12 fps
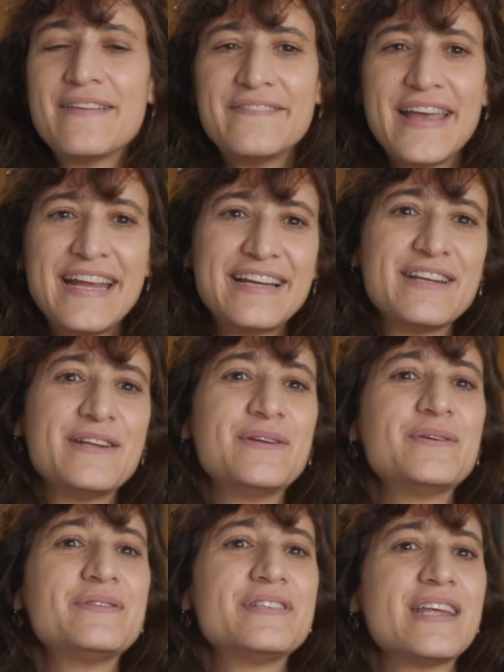Fake
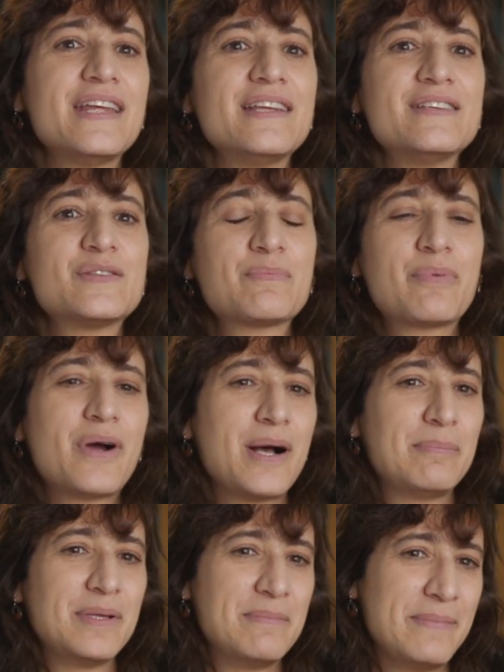news is
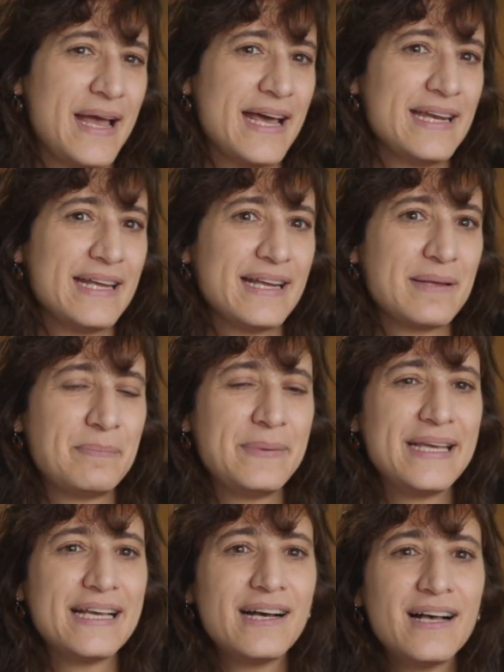problematic
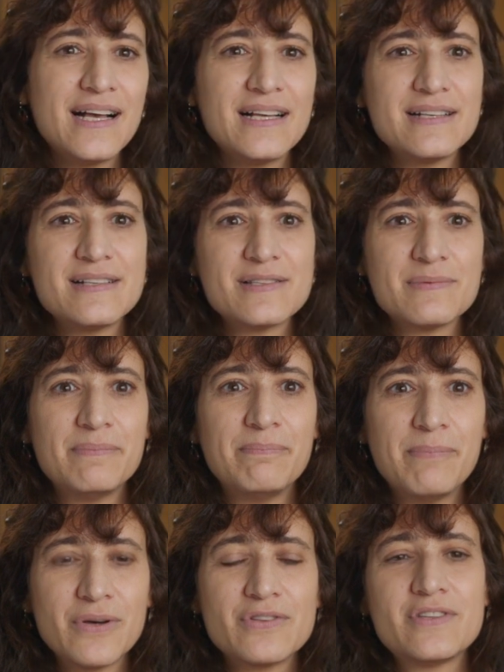because
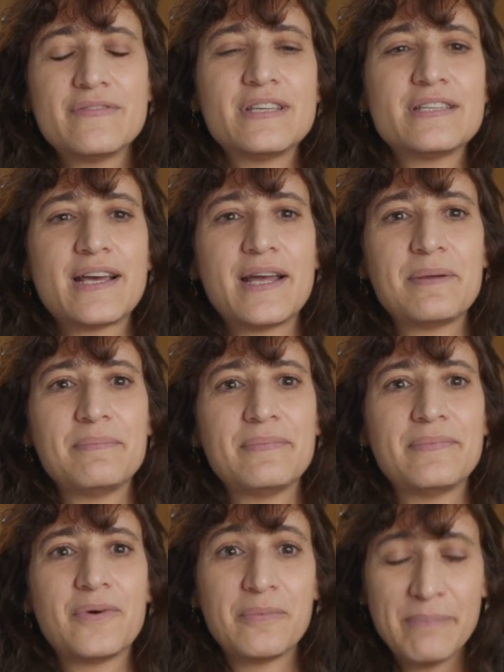most of the
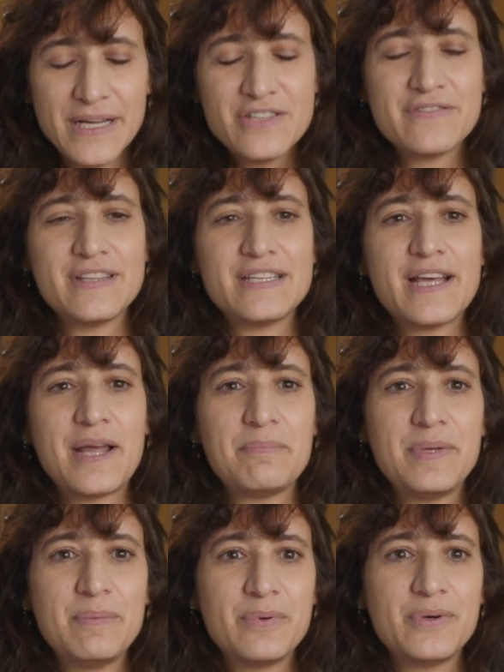time, or much of the time,
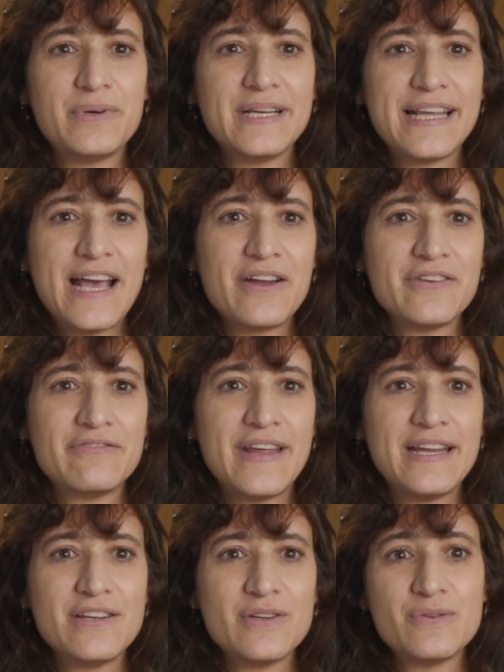people who encounter
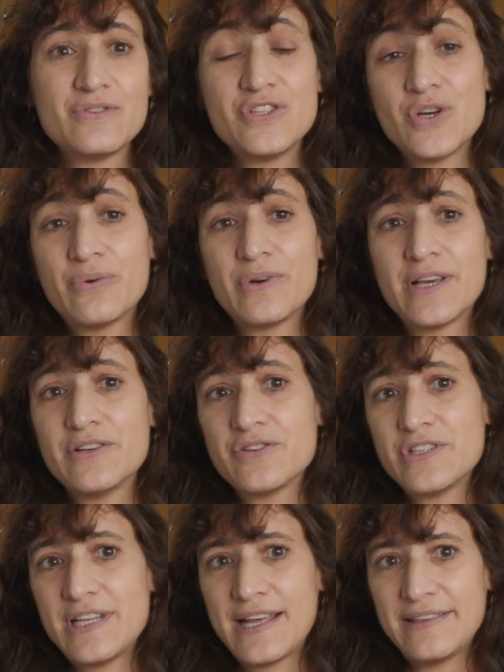fake news don't
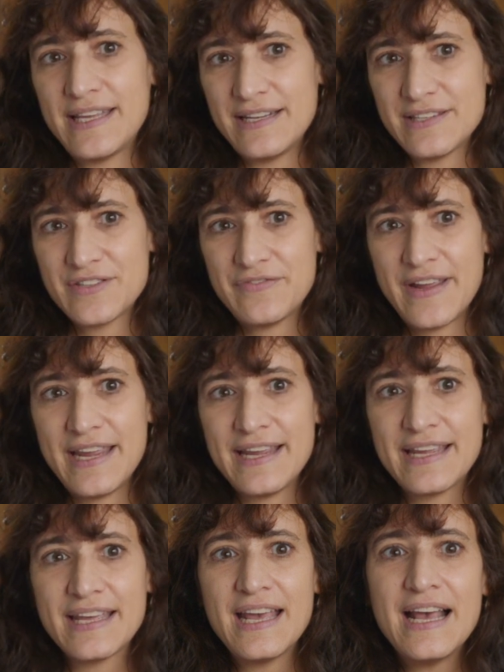understand that it's fake.